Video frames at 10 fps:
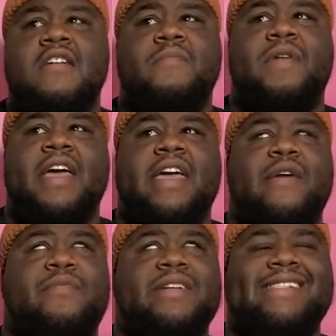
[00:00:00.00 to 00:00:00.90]
But
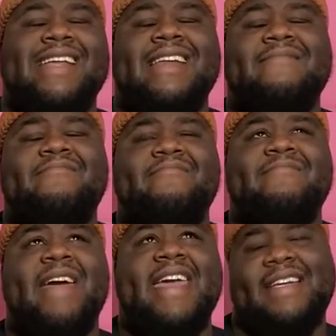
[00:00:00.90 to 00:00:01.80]
it was an
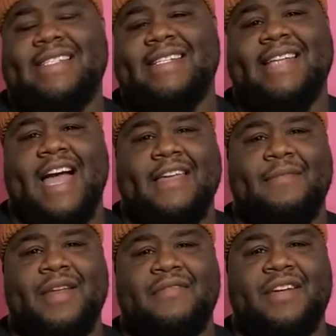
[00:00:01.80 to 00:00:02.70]
amazing
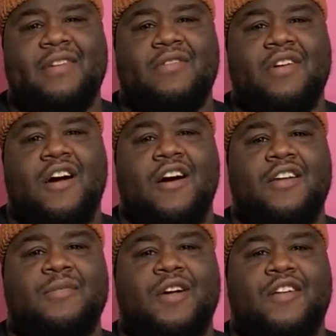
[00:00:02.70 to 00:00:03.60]
documentary on the
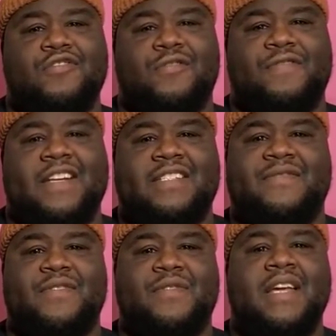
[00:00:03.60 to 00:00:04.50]
Harlem Cultural
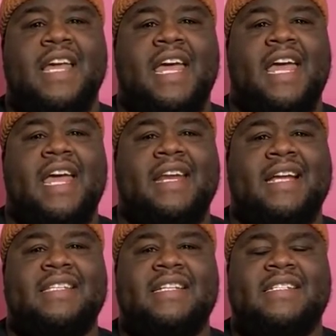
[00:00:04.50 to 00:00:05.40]
Festival in
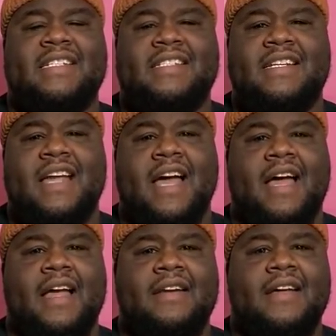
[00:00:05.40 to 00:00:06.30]

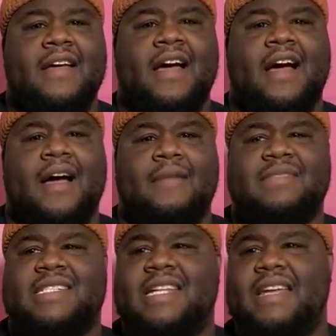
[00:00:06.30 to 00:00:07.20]
1969.
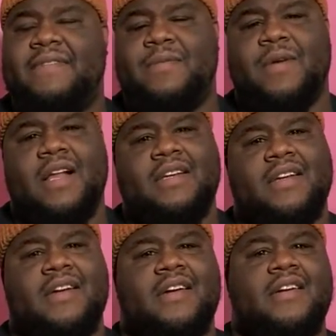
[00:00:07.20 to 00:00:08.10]
Stevie
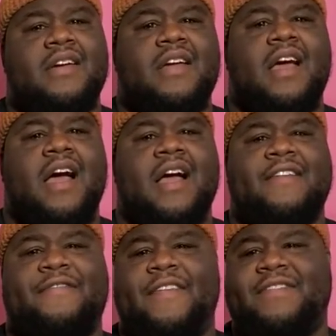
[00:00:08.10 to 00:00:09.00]
Wonder,
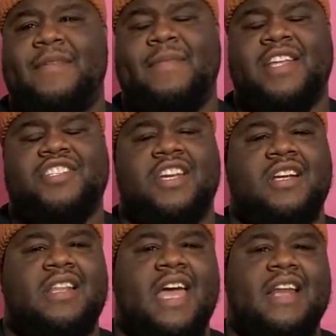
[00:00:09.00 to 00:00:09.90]
The Fifth
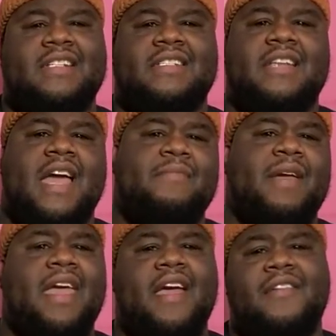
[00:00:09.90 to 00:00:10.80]
Dimension, Gladys Knight,
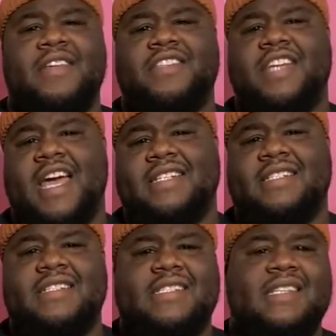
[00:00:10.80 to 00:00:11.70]
Mahalia
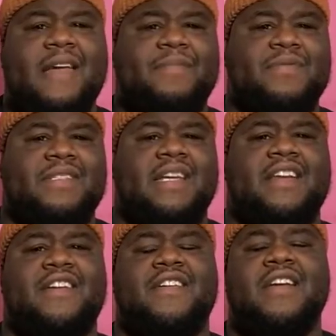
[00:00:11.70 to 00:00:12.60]
Jackson, the Staples
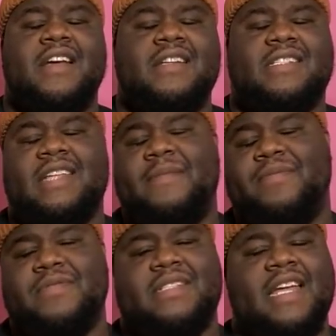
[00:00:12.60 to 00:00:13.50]
Center, the
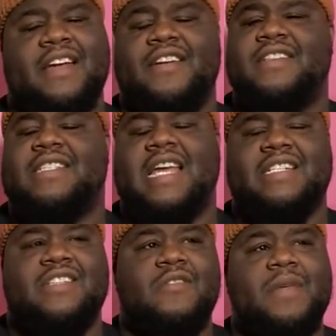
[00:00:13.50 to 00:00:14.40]
Staples Singers,
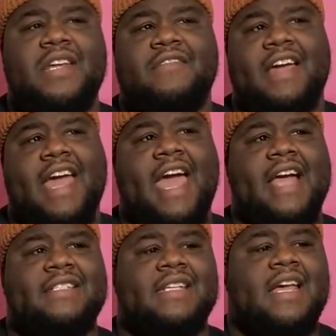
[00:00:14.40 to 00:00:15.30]
like so many great
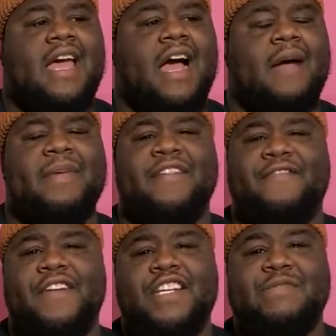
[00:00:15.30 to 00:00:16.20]
acts. And the
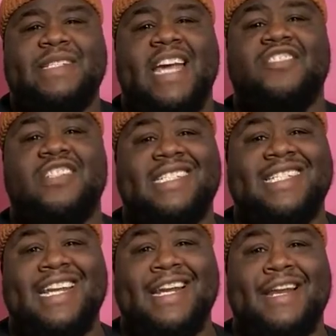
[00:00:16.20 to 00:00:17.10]
footage was actually
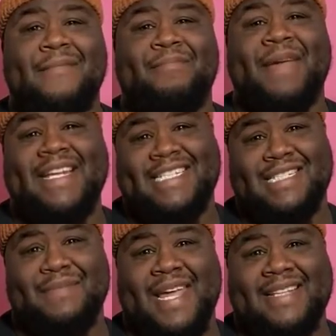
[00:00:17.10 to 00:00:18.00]
sitting in a
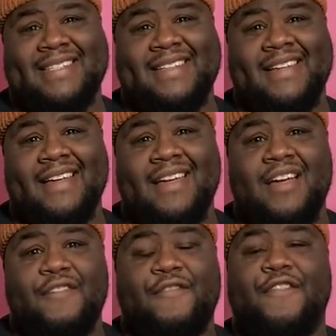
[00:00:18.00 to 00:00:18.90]
basement
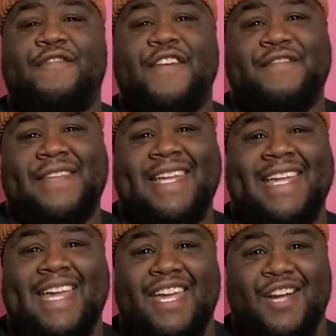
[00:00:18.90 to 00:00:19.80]
for 50
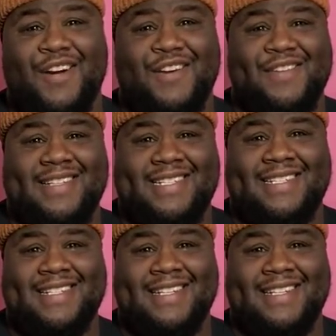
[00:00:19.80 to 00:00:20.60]
years,